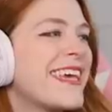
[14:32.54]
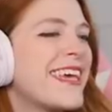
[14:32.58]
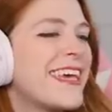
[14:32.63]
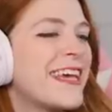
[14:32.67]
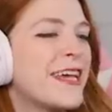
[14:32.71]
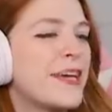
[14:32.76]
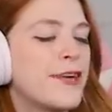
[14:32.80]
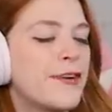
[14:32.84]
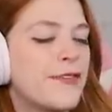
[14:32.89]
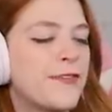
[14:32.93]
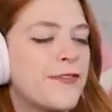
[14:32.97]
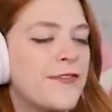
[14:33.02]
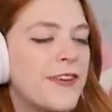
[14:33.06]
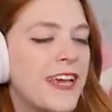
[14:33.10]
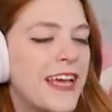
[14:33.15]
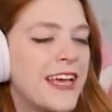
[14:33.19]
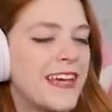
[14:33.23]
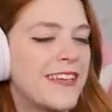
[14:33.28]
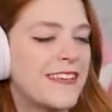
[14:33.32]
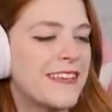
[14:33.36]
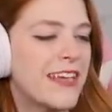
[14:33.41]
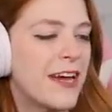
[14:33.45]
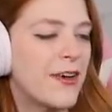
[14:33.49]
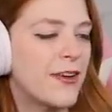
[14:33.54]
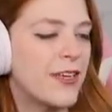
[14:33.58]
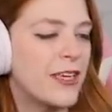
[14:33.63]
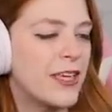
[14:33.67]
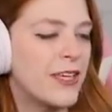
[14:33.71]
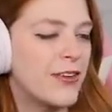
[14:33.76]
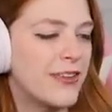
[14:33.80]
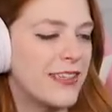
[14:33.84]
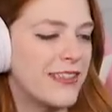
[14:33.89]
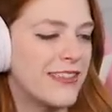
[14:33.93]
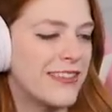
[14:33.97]
eater phase. How
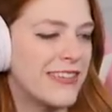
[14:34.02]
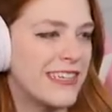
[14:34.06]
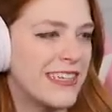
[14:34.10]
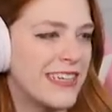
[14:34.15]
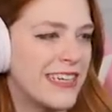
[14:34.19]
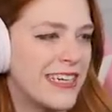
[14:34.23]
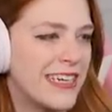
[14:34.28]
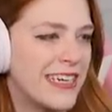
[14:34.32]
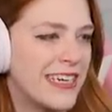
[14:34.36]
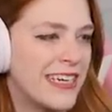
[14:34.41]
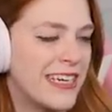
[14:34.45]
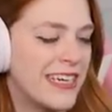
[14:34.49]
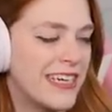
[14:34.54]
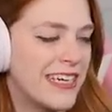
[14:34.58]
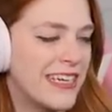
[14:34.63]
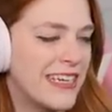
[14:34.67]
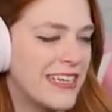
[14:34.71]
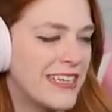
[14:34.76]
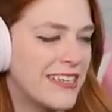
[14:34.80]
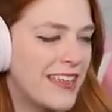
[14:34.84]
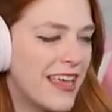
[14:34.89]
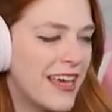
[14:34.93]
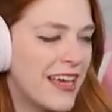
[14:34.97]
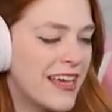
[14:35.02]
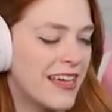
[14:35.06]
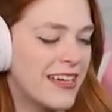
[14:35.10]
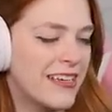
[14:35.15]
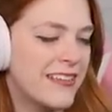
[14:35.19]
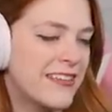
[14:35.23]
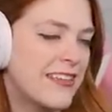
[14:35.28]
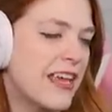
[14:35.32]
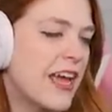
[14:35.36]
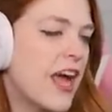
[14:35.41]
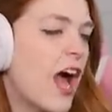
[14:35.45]
cute is he? He like
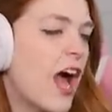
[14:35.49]
is